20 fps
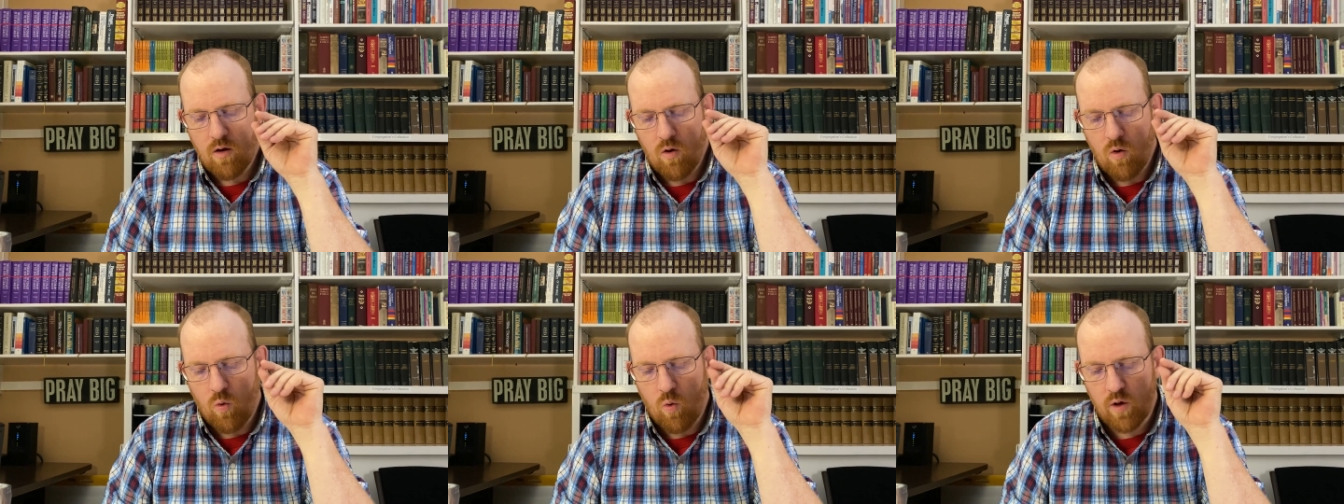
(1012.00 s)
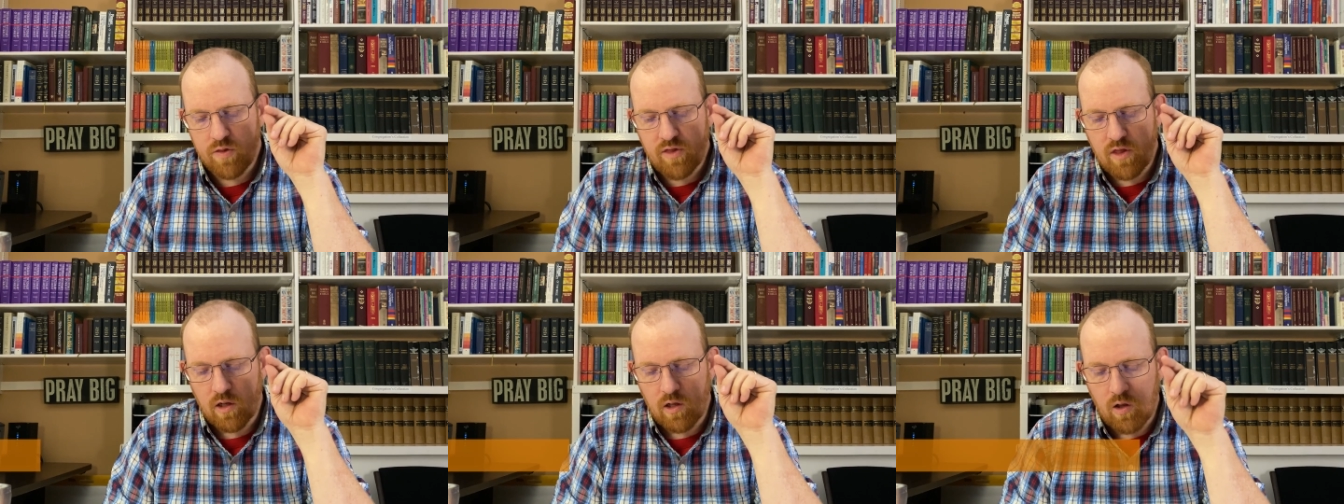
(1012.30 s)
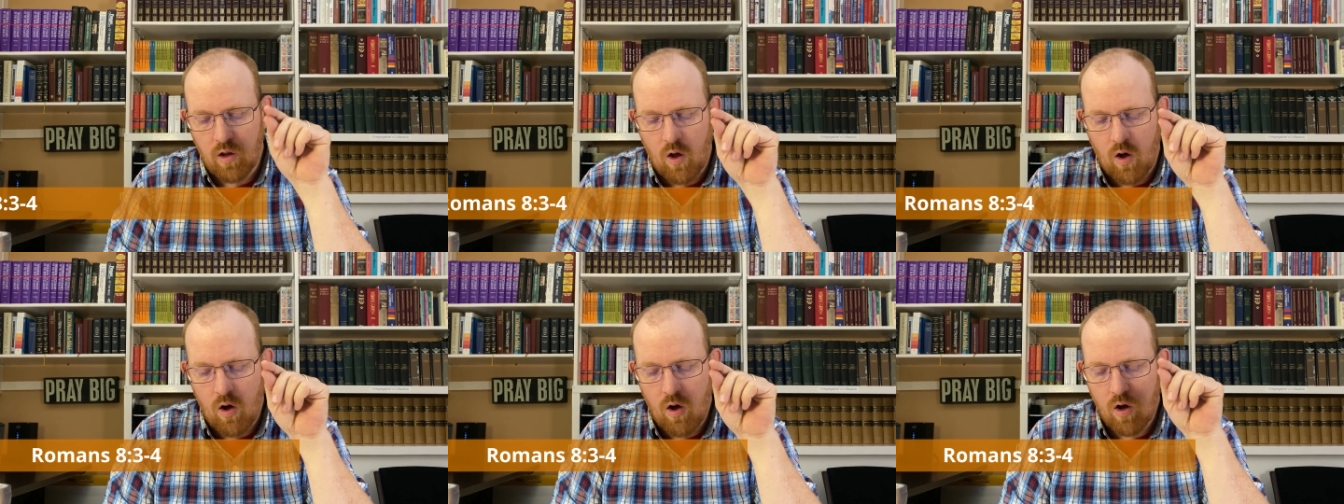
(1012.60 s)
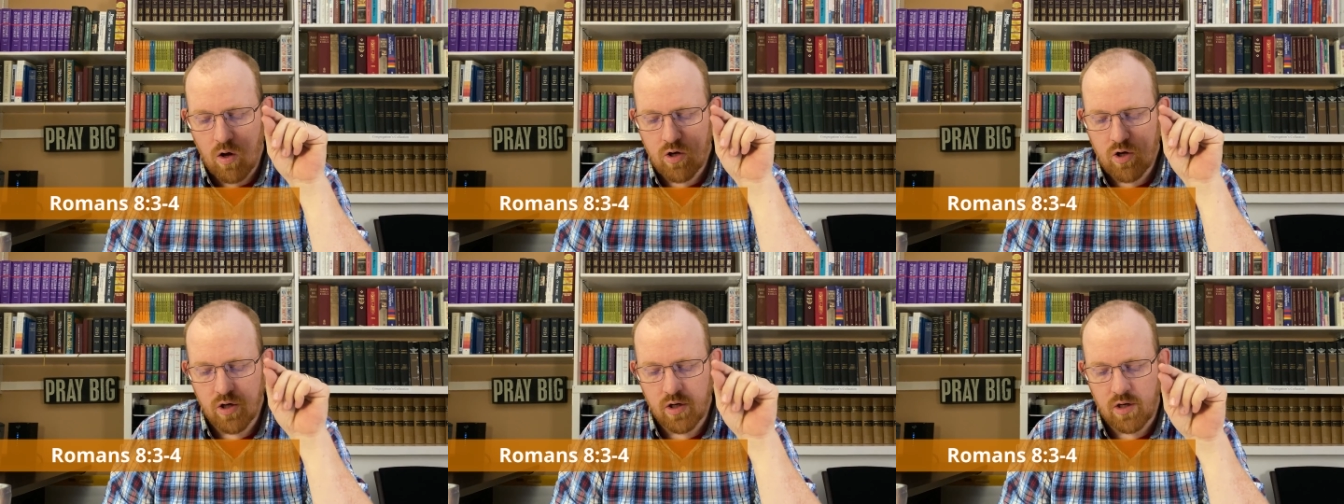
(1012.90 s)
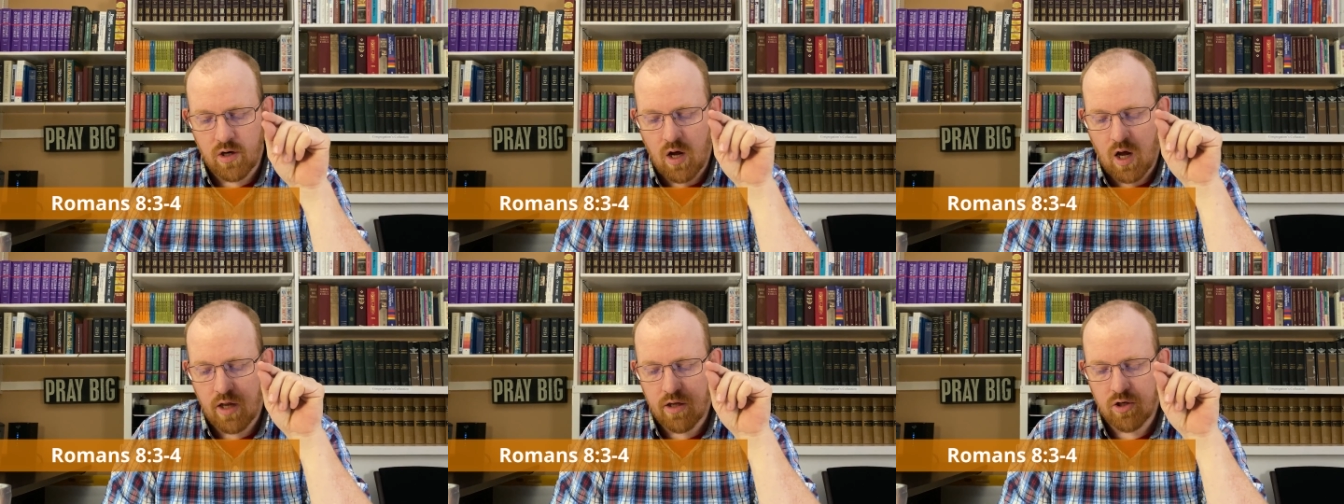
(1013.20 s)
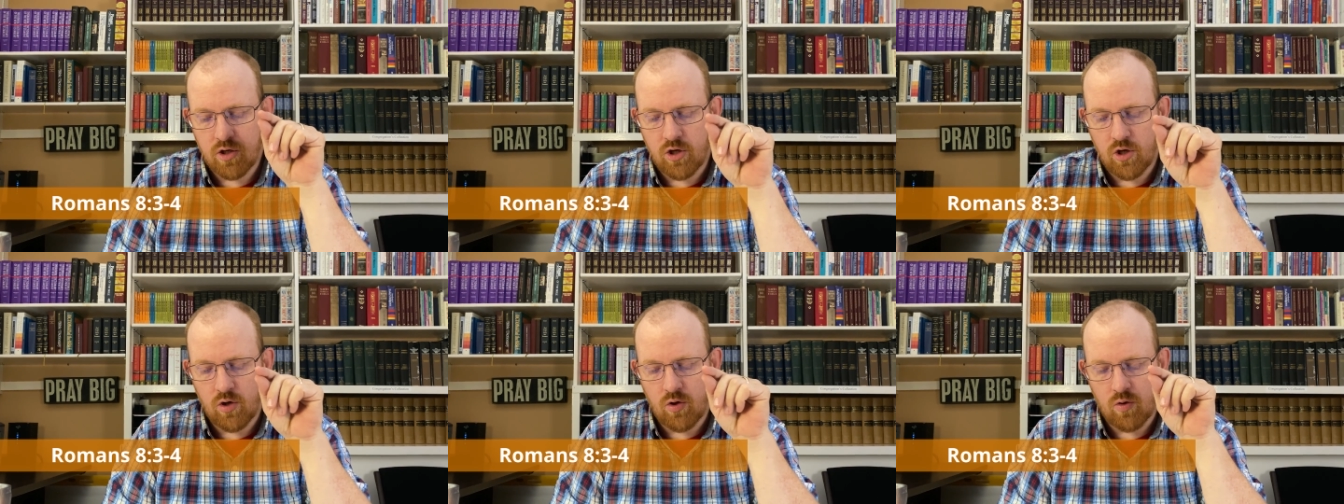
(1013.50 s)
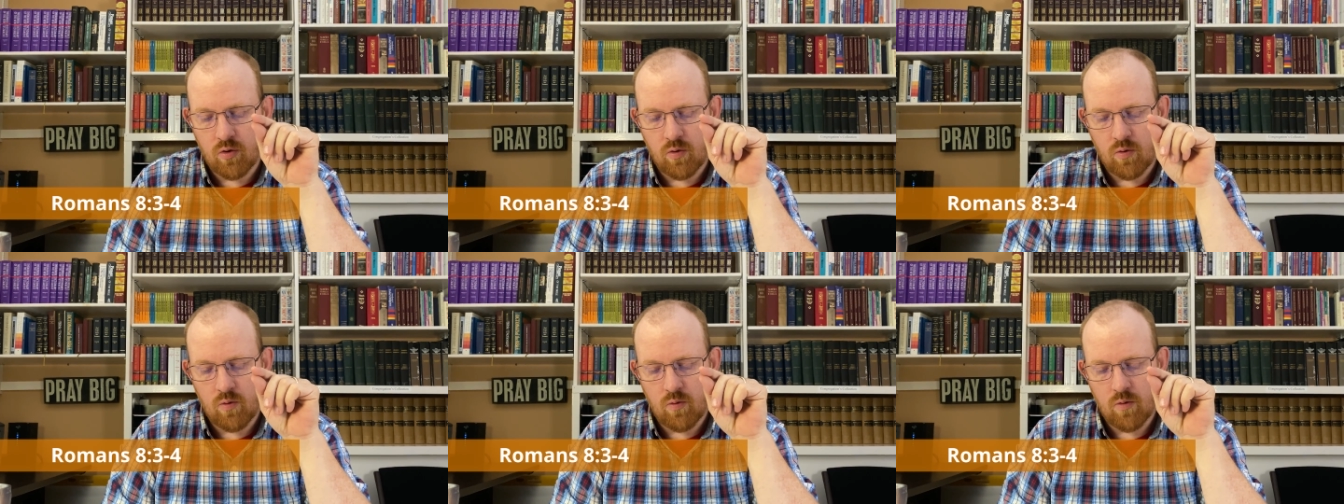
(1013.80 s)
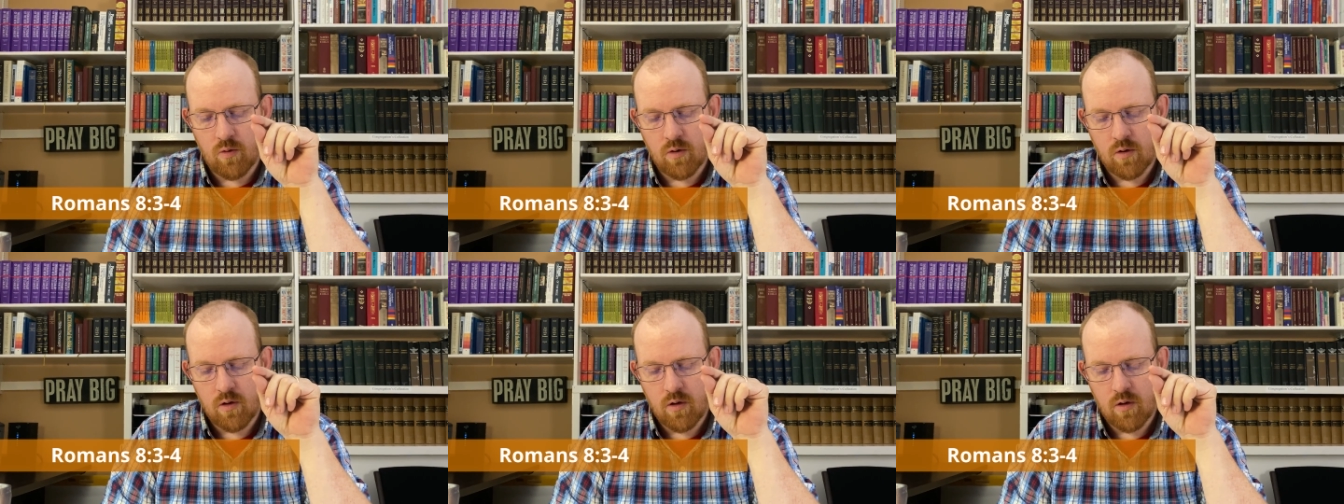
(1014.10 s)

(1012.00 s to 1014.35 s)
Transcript: What the law could not do,